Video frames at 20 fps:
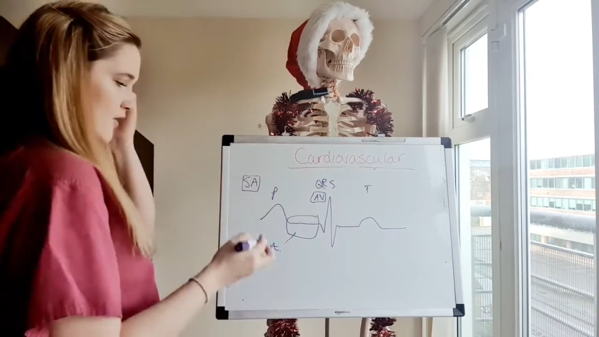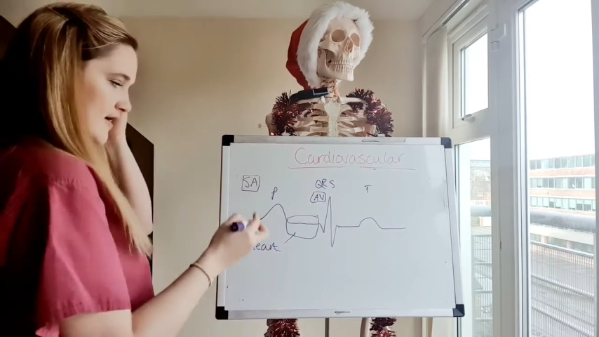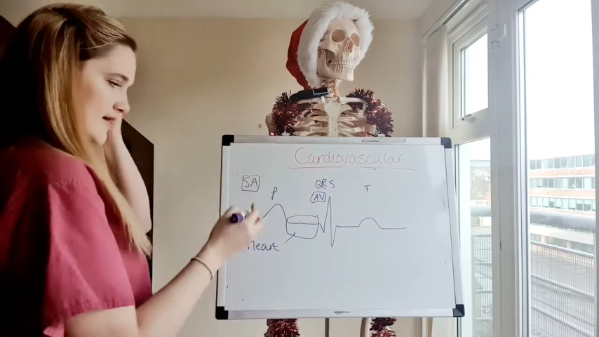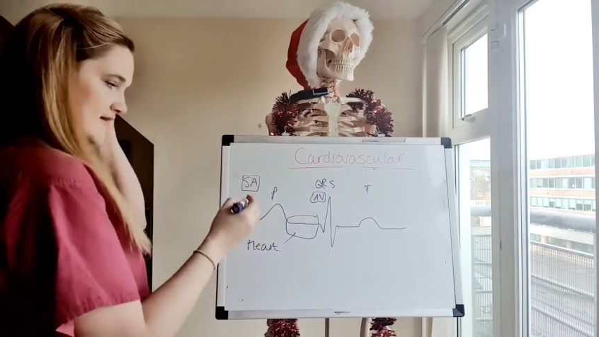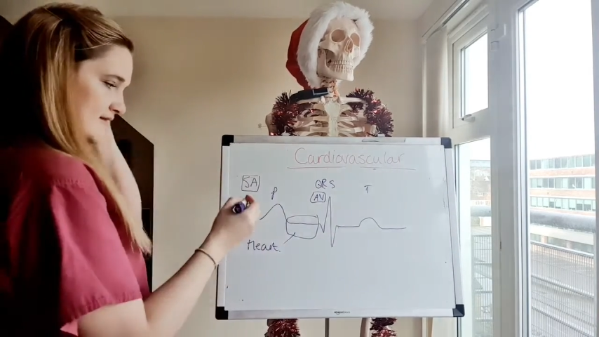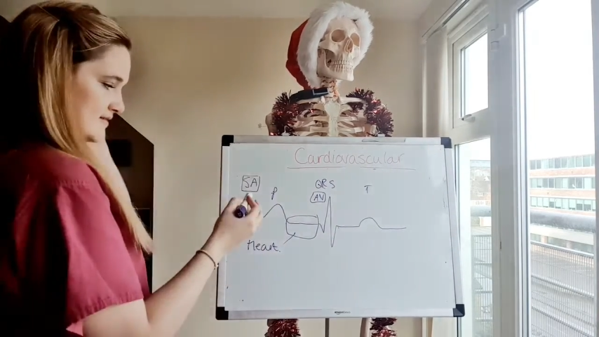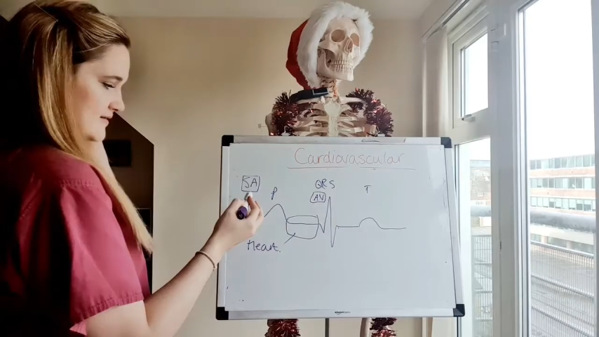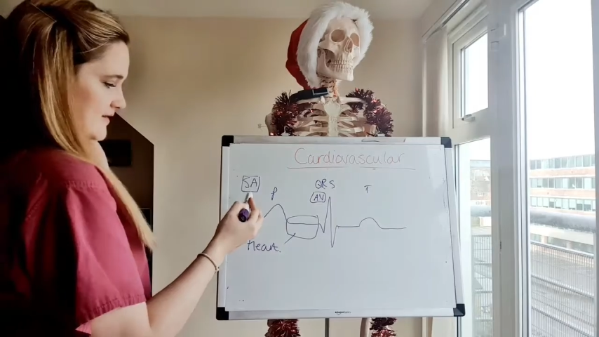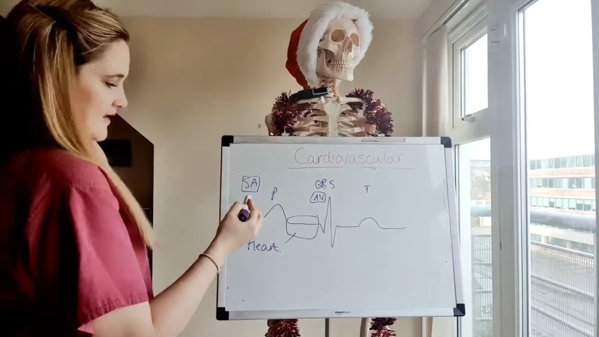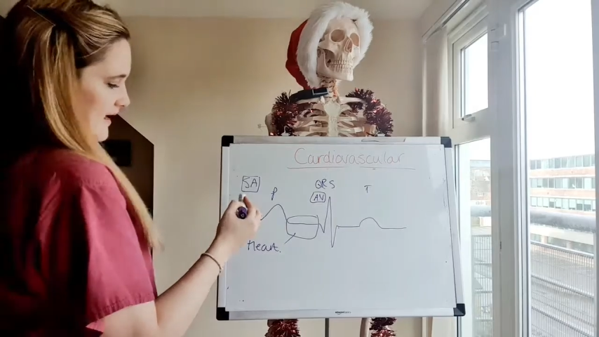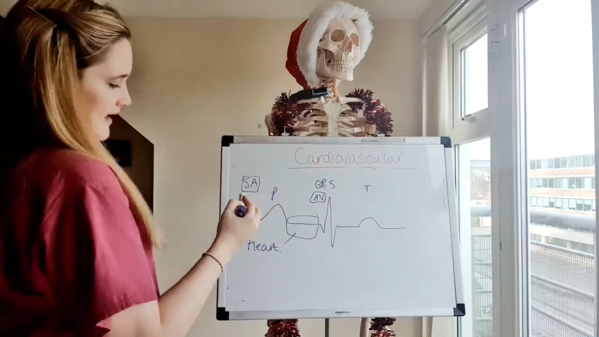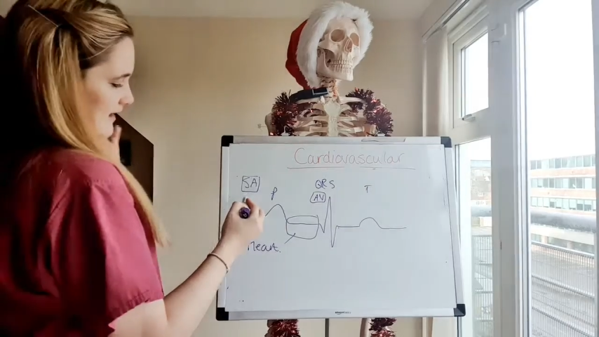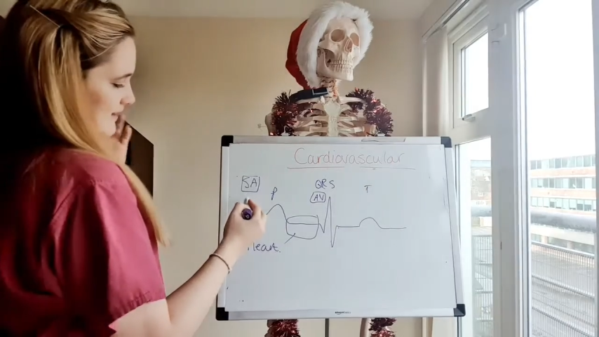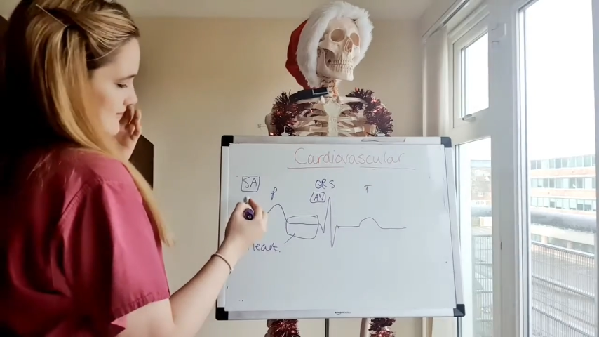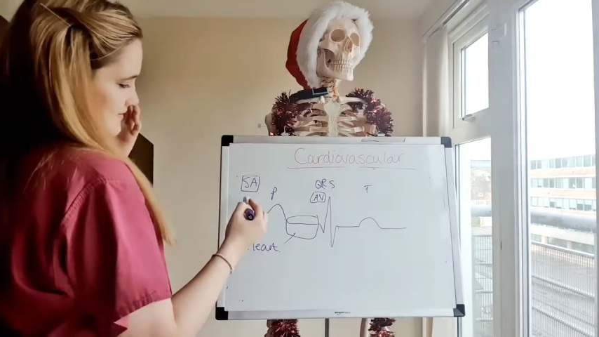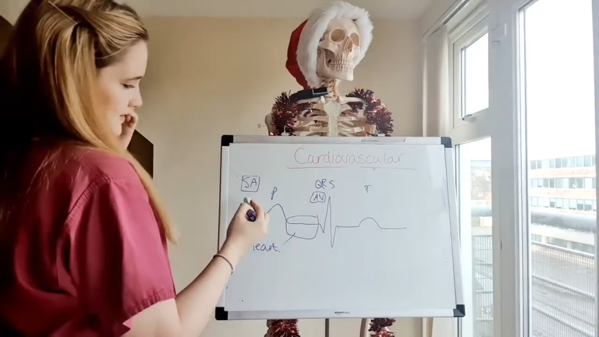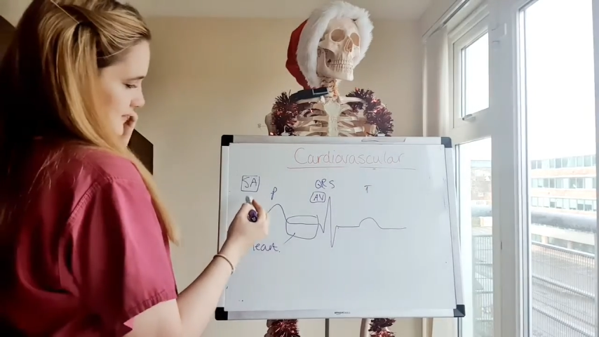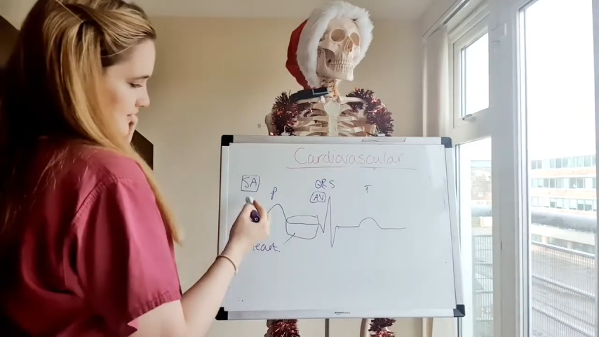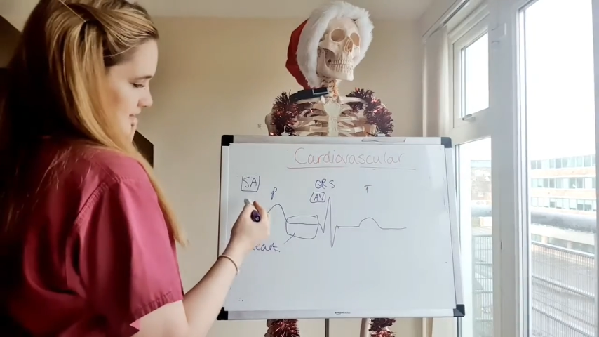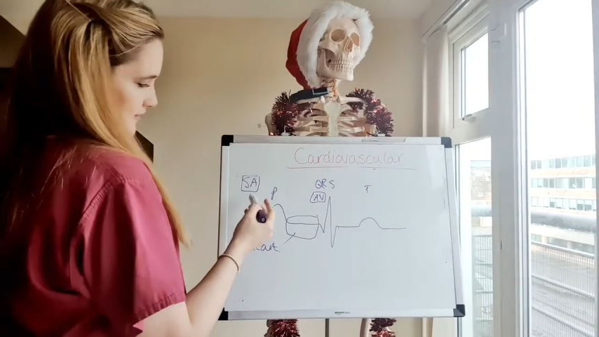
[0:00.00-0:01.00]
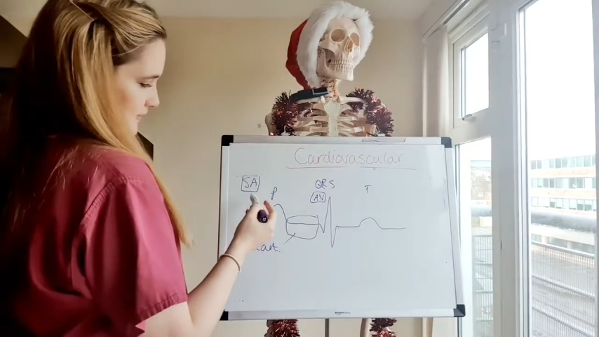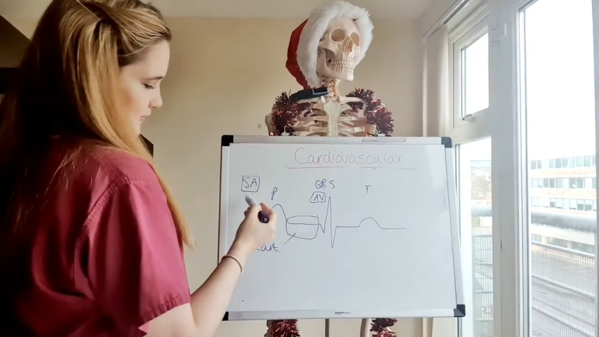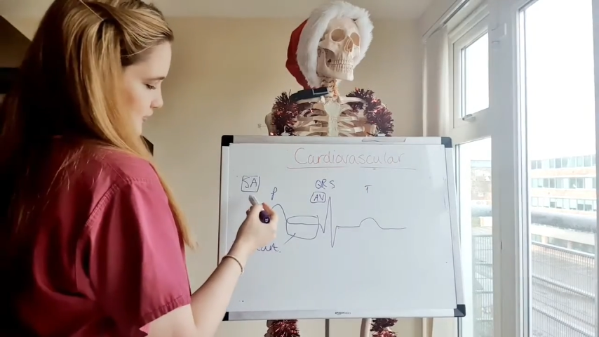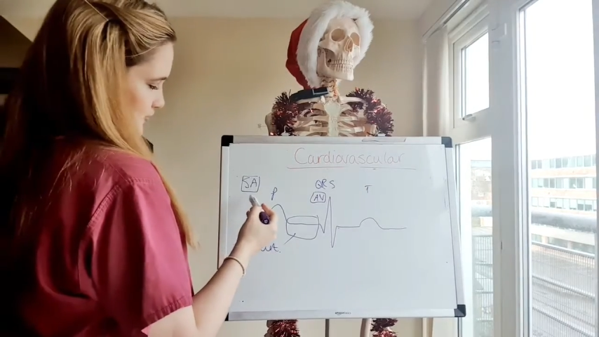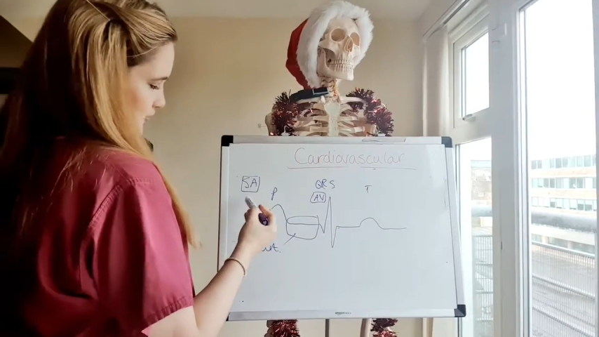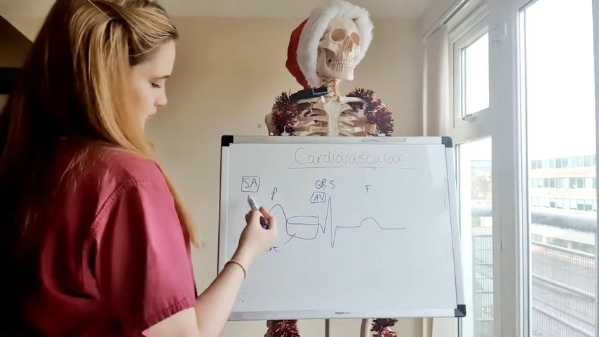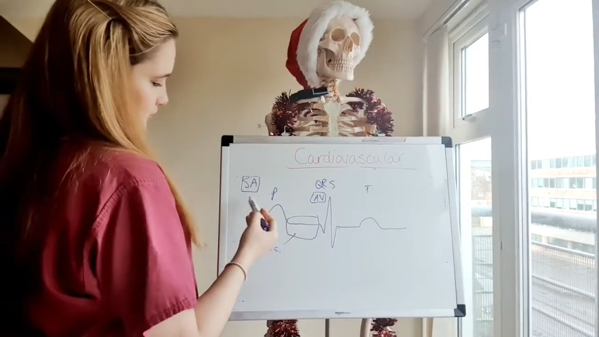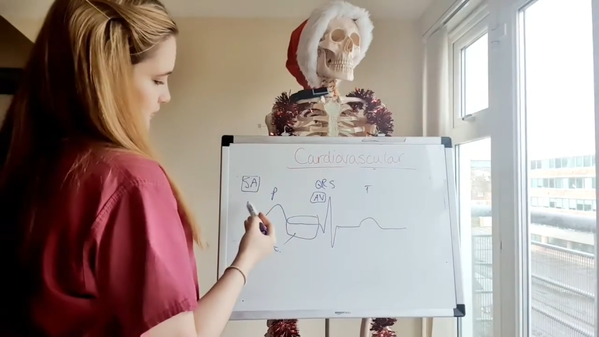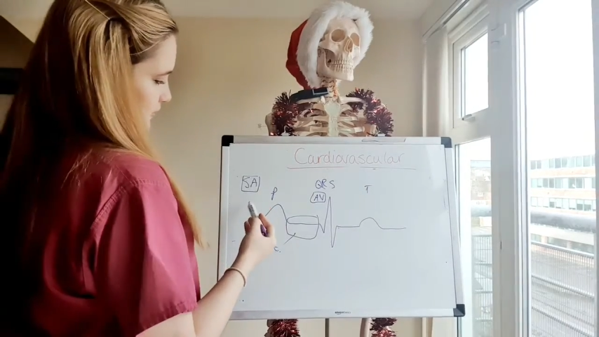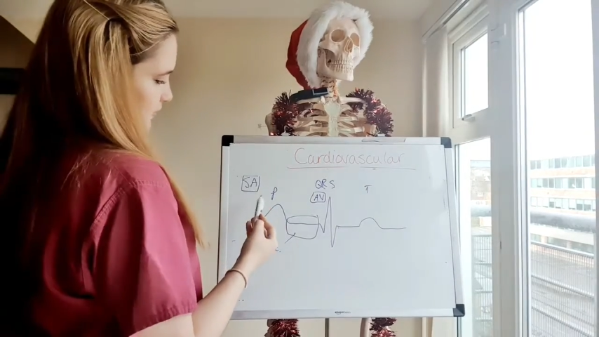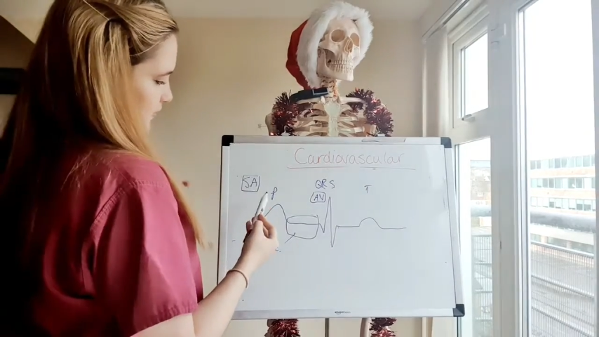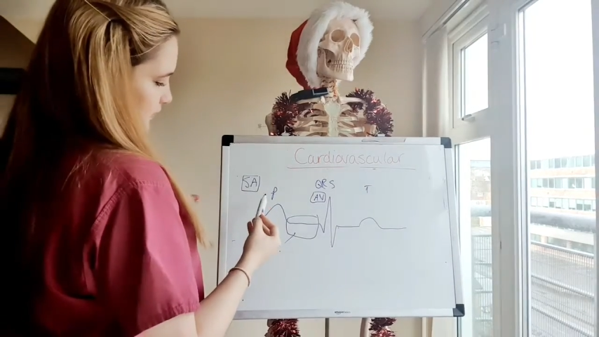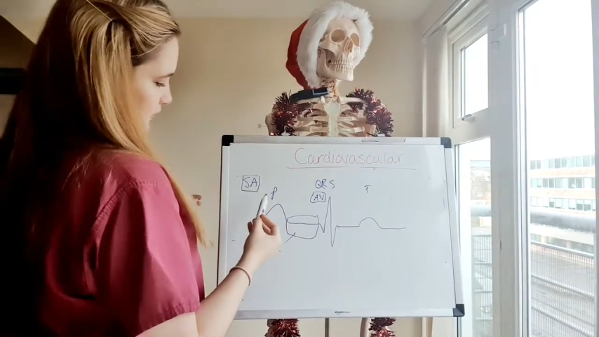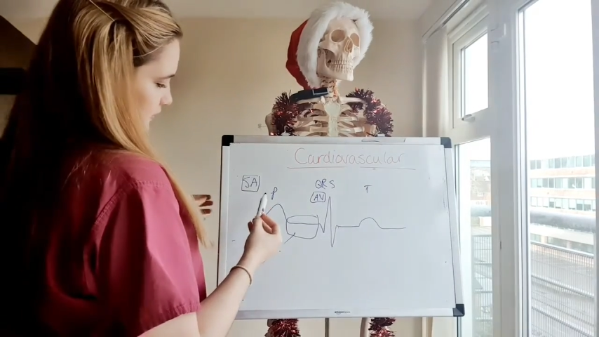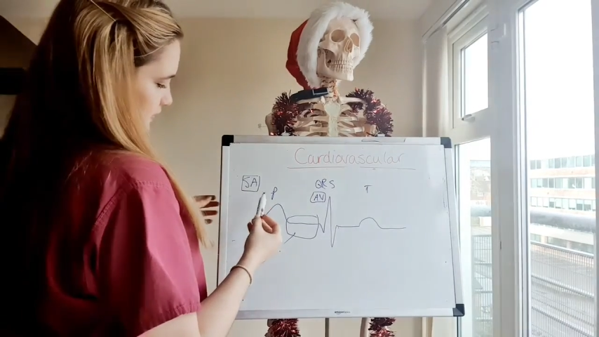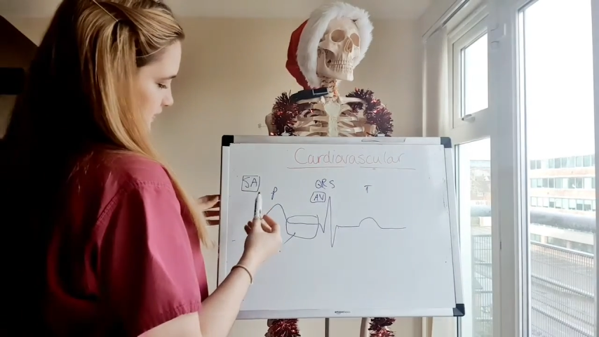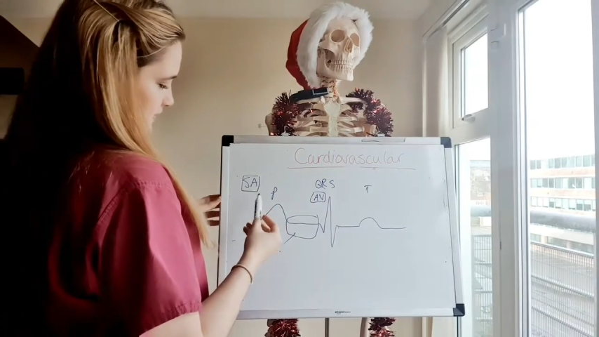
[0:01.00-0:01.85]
is that taking so long